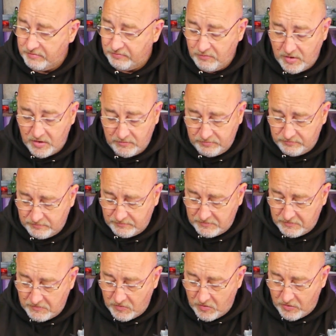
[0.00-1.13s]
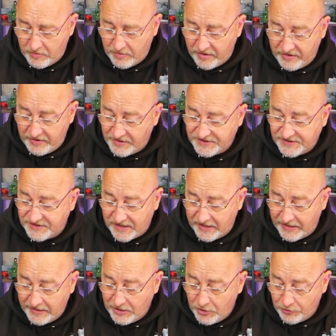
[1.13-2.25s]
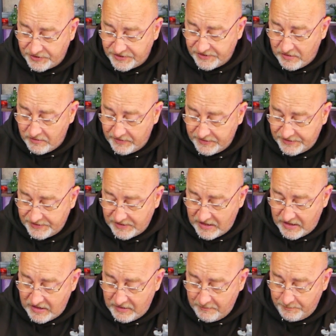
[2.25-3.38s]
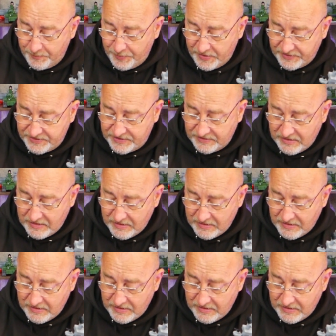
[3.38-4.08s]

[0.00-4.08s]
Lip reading: well, as I say, it looks nice, but